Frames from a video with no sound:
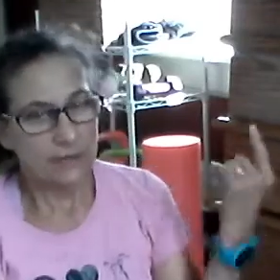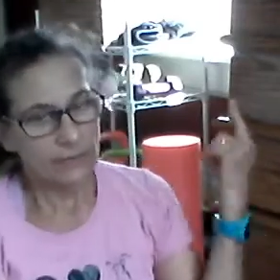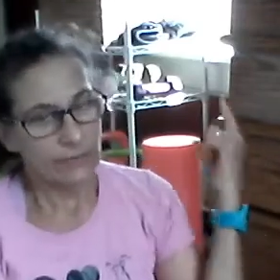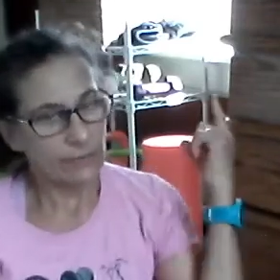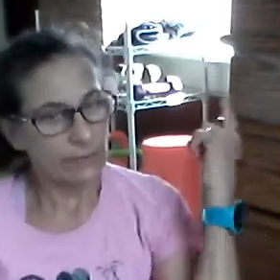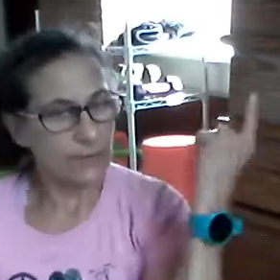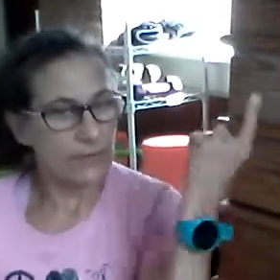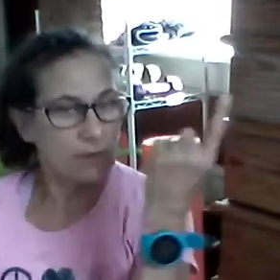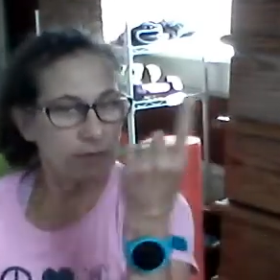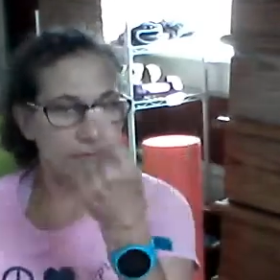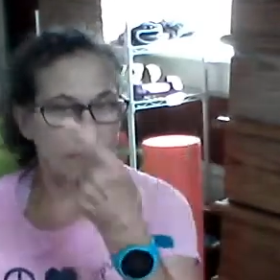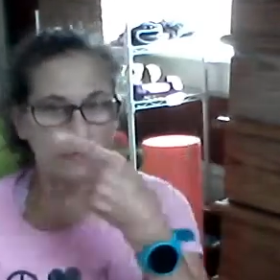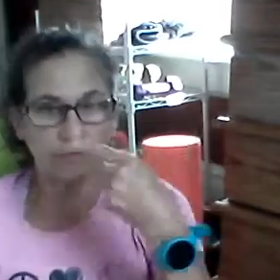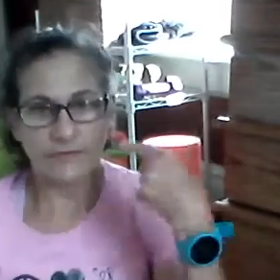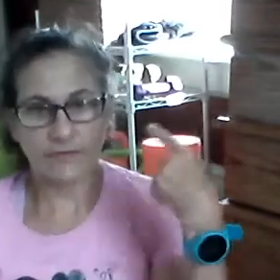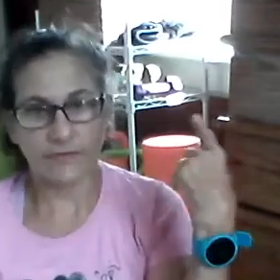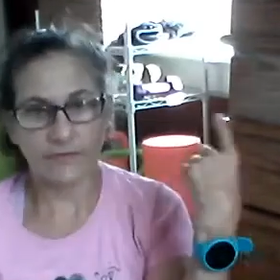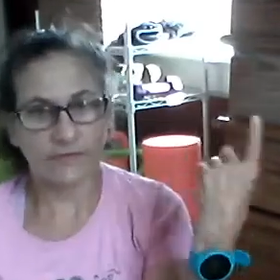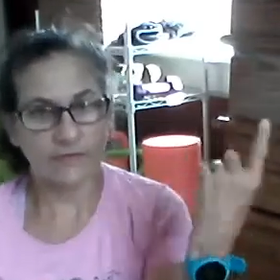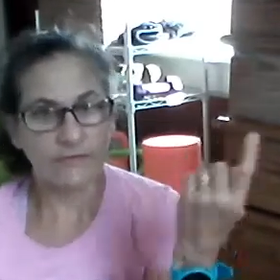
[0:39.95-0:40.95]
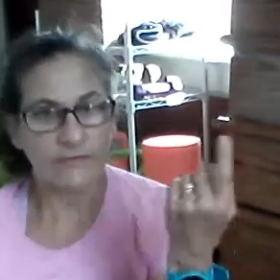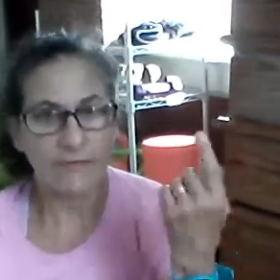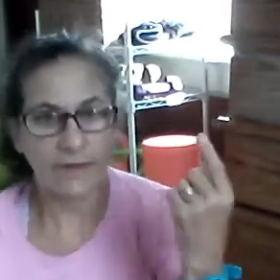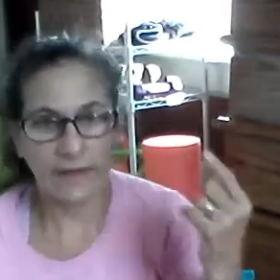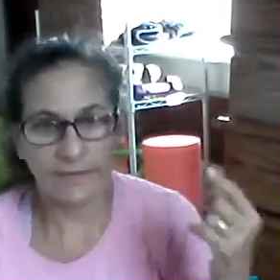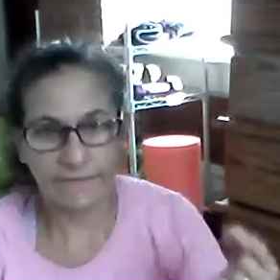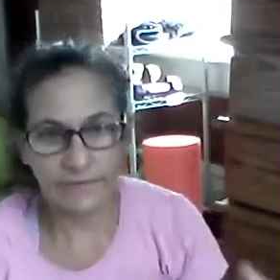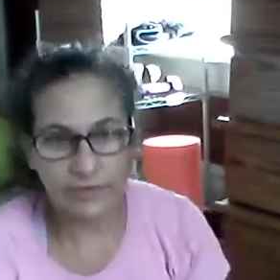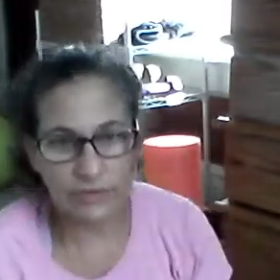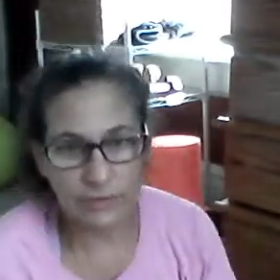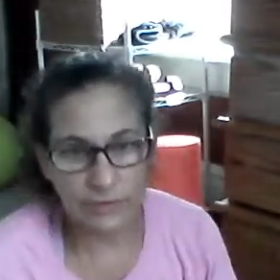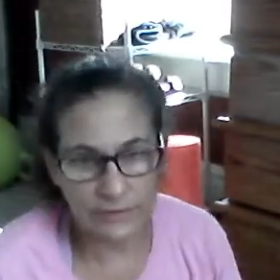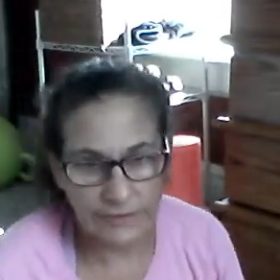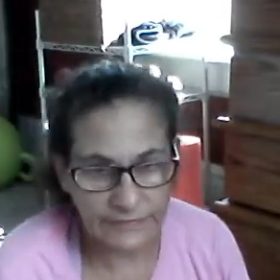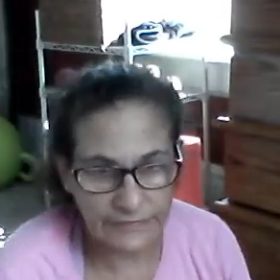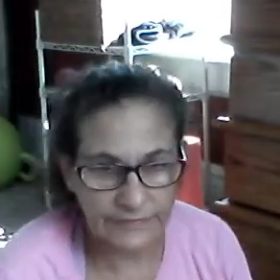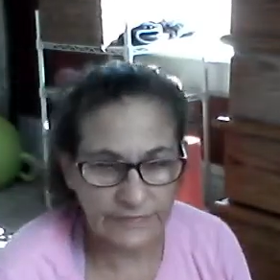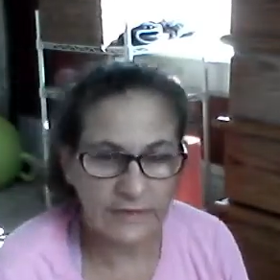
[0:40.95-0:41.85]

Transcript: 365 degrees.